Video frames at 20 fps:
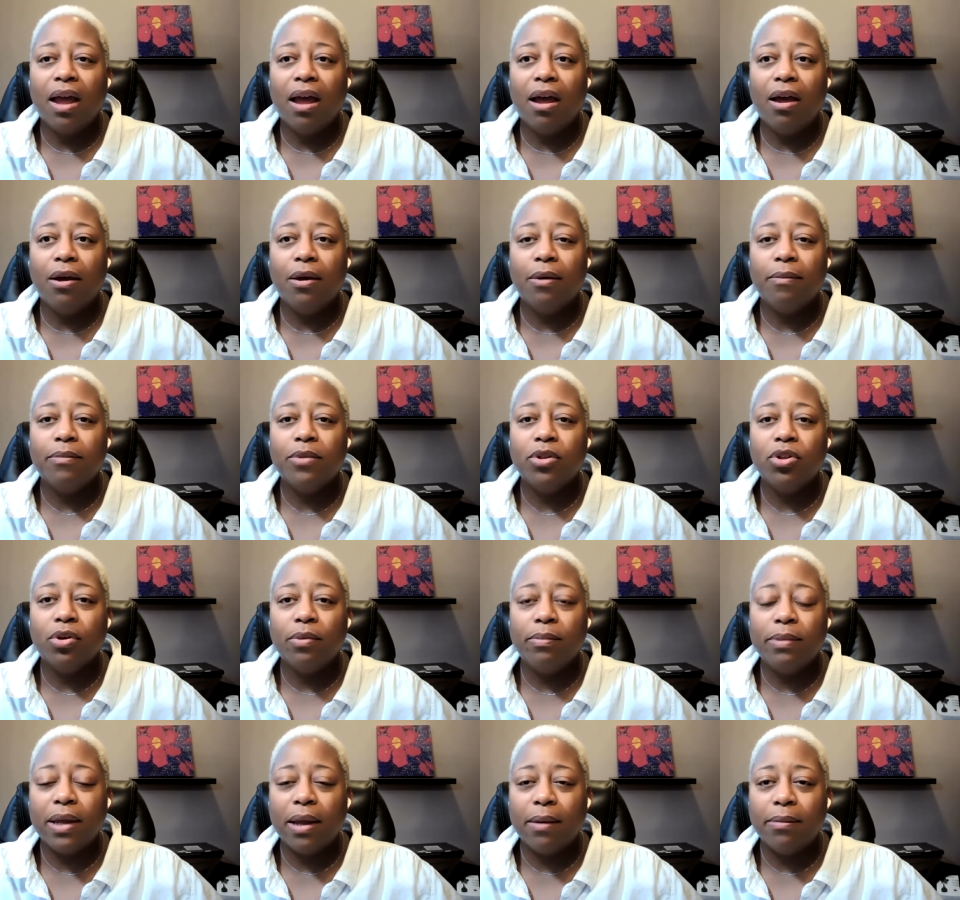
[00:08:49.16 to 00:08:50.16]
Um,
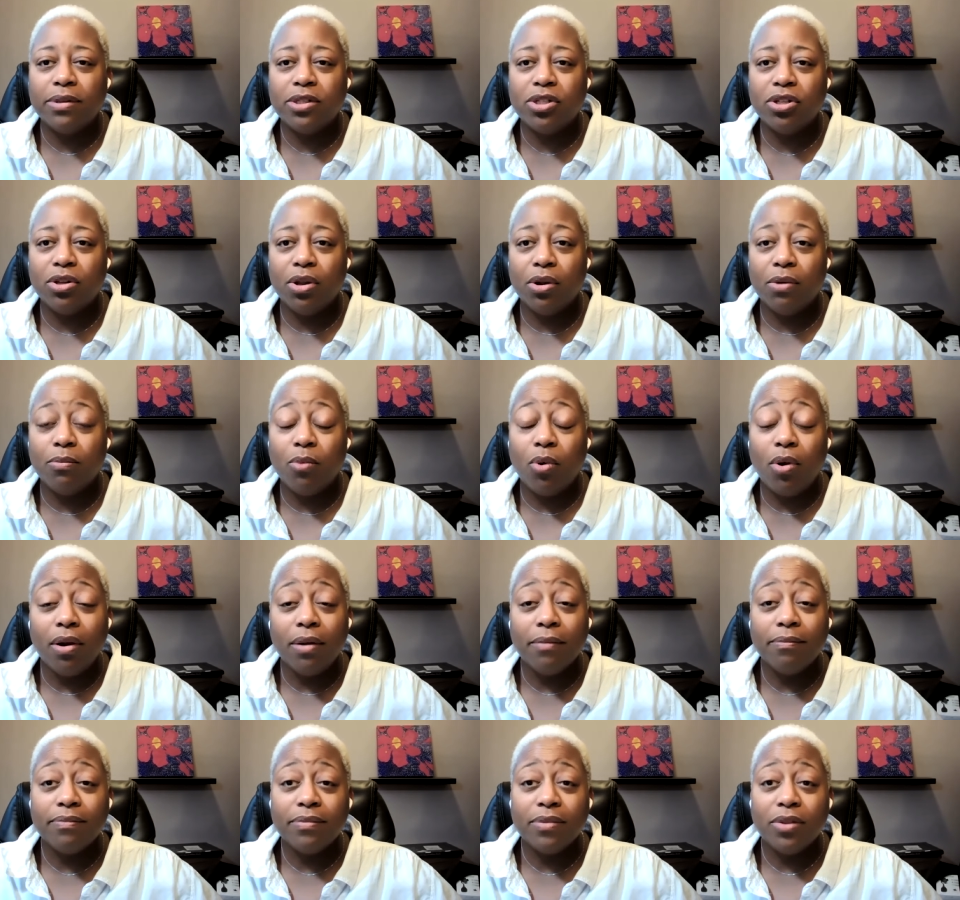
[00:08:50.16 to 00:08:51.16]
you'll be able to learn
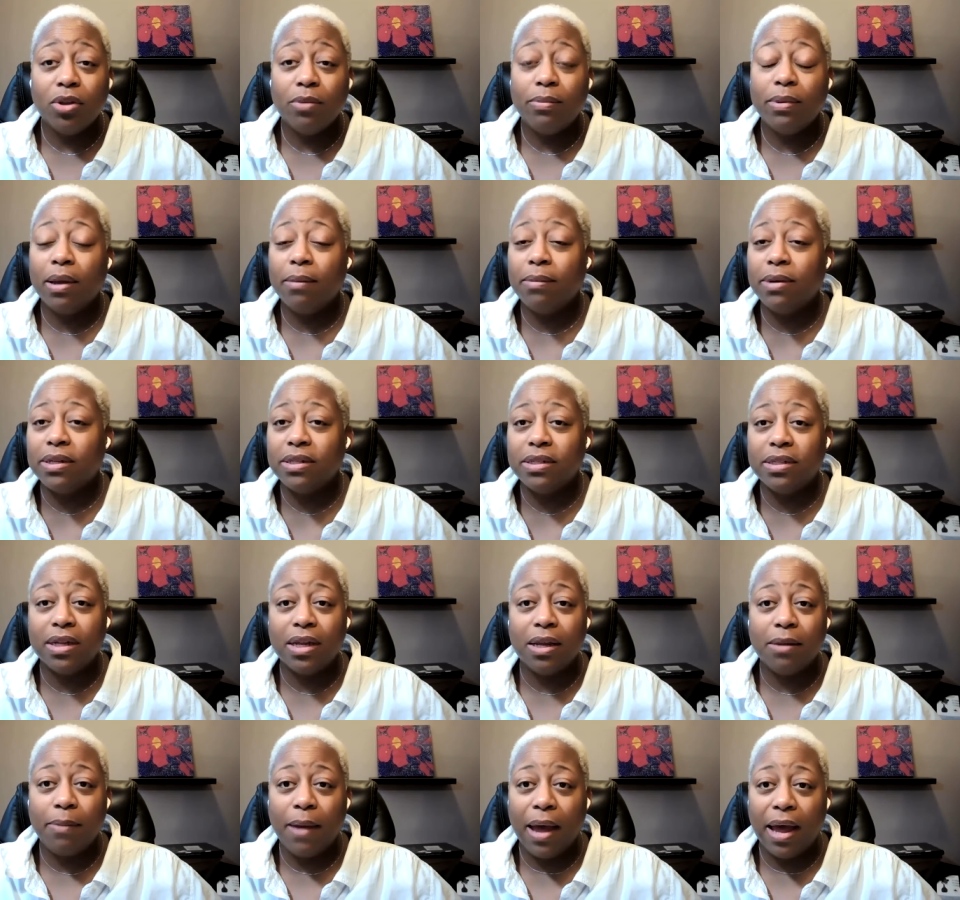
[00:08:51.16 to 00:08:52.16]
more. You'll be able to
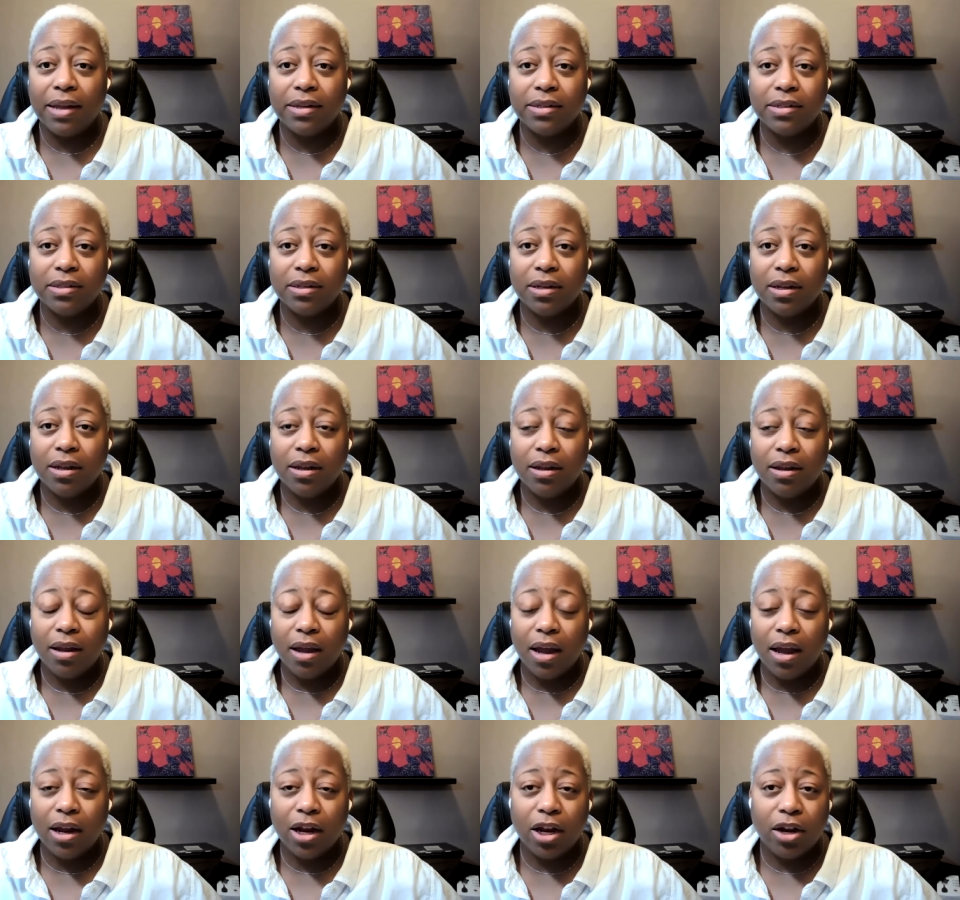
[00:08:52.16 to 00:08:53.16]
see past
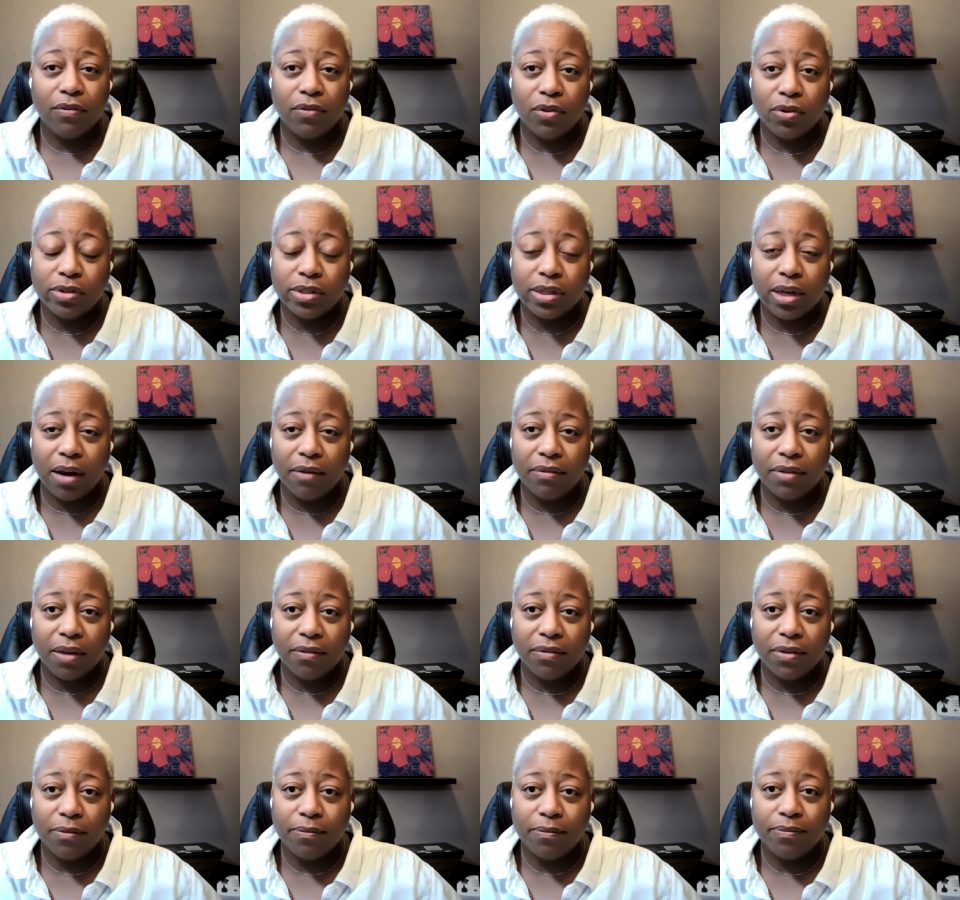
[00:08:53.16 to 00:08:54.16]
uh, interviews that I've
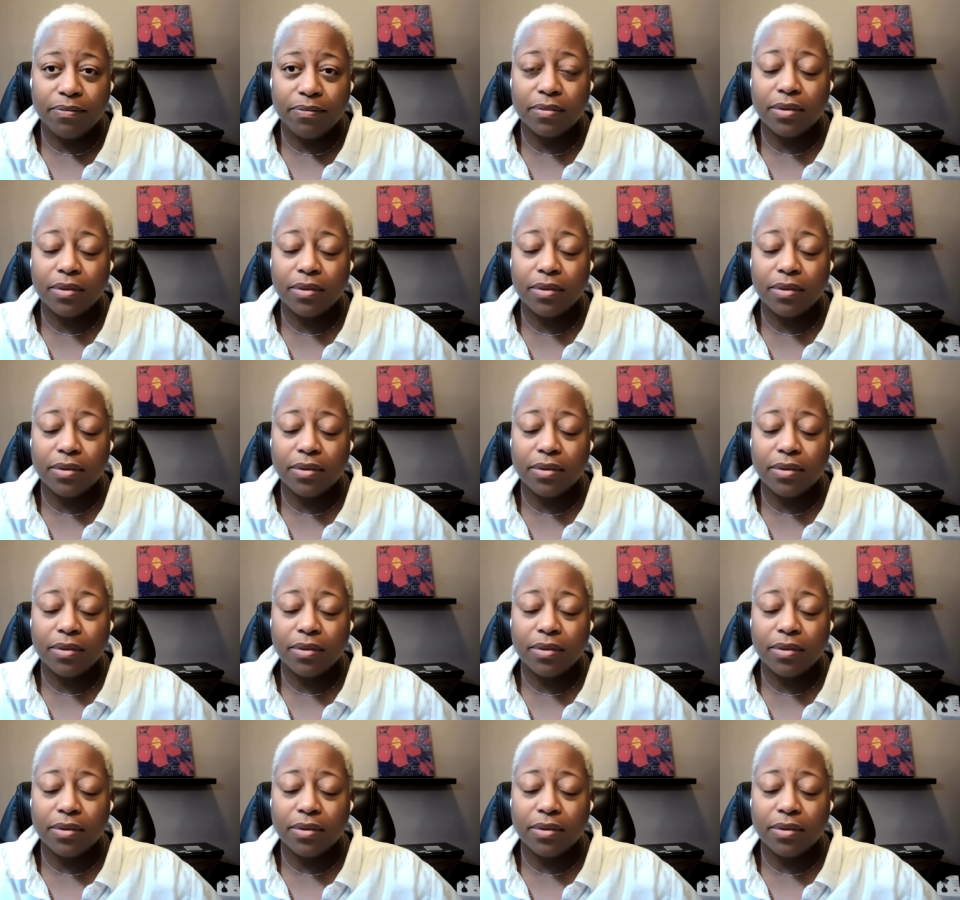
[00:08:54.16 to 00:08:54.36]
given.